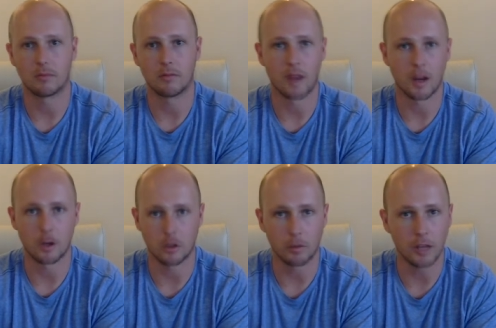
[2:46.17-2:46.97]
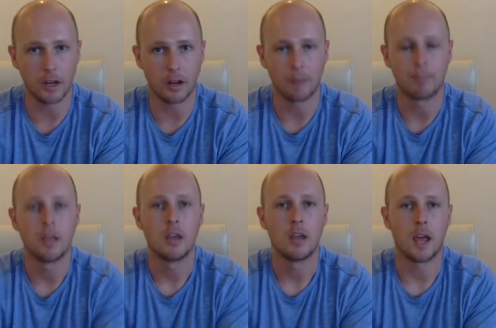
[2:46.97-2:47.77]
financially related.
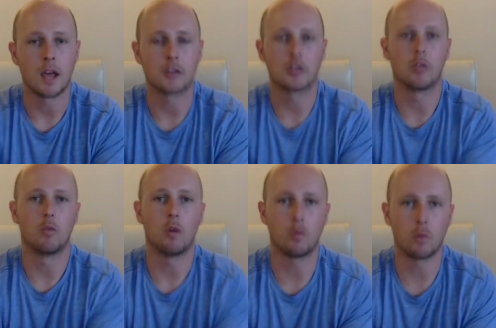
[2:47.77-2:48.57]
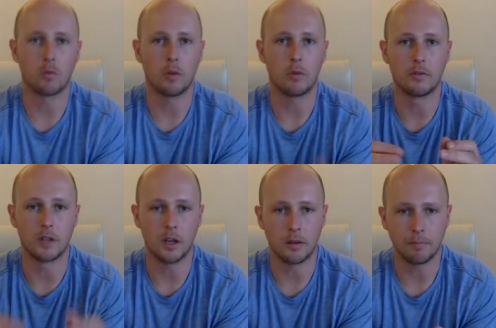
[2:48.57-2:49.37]
And so what we've
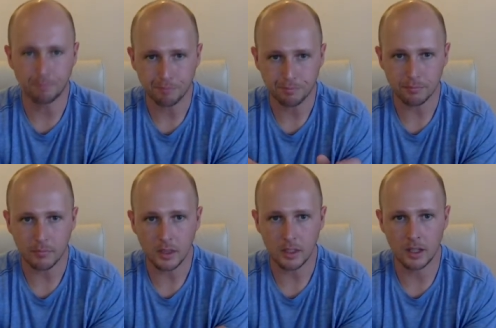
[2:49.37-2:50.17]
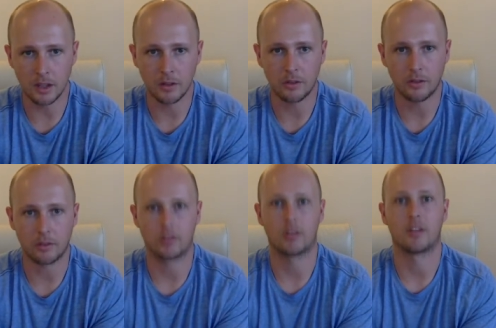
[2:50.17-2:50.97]
done
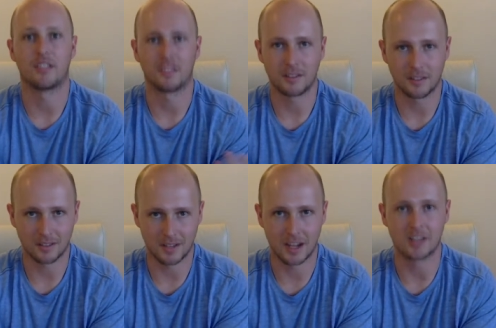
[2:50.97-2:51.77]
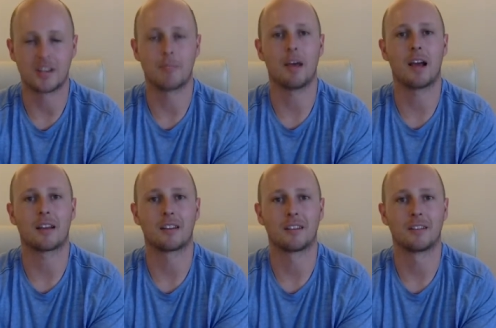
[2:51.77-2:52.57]
is taken a step
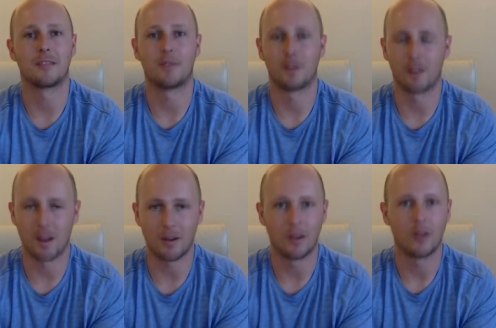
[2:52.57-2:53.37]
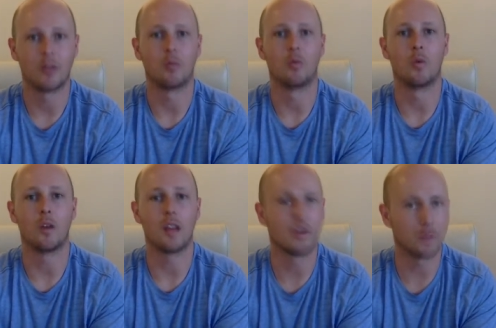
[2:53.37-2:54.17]
back, figured out
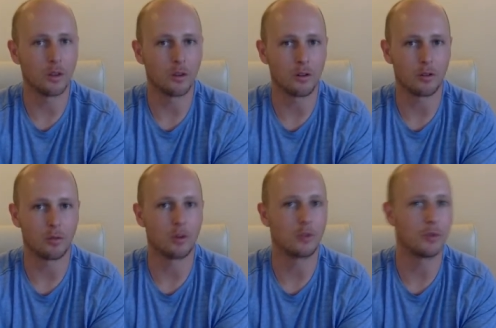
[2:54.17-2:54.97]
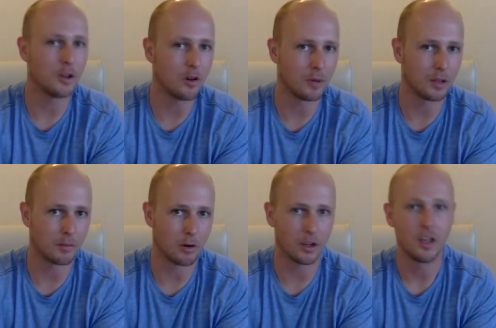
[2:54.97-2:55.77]
what have we learned, what do we know about the
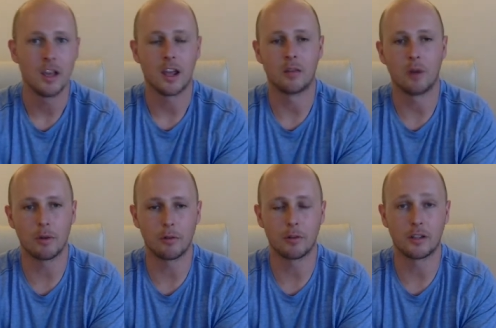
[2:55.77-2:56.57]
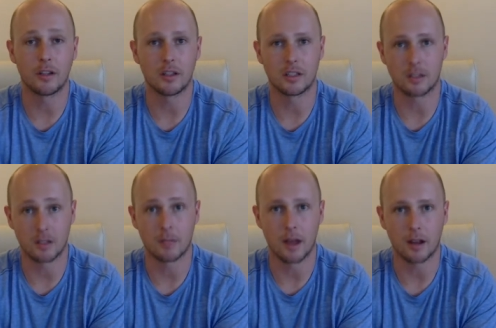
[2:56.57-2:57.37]
market. And the way that we did this
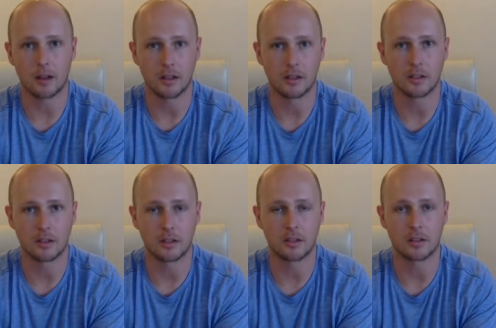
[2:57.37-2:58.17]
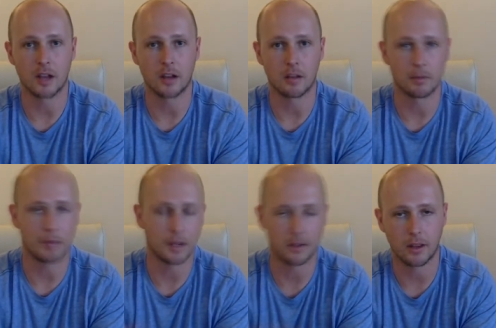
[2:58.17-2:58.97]
systematically, this is kind of comes
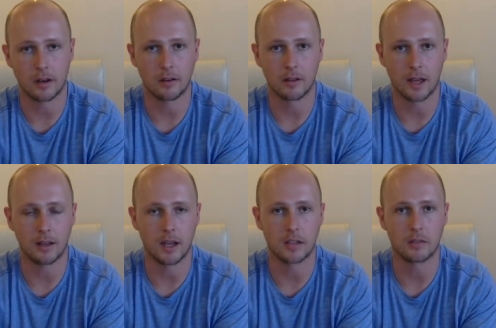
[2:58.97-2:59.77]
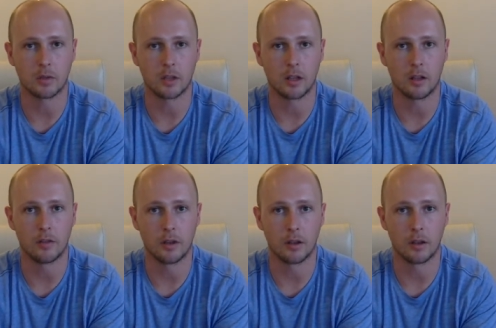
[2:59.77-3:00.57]
back to that last what the
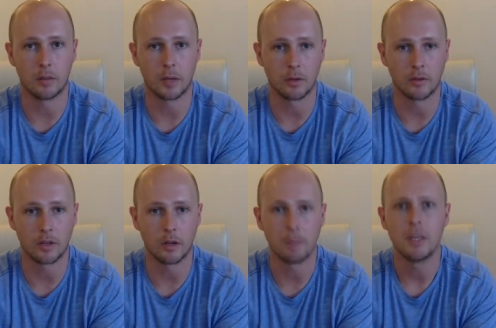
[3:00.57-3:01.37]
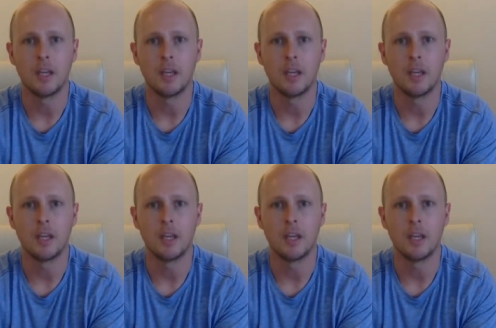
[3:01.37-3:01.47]
hell am I doing video,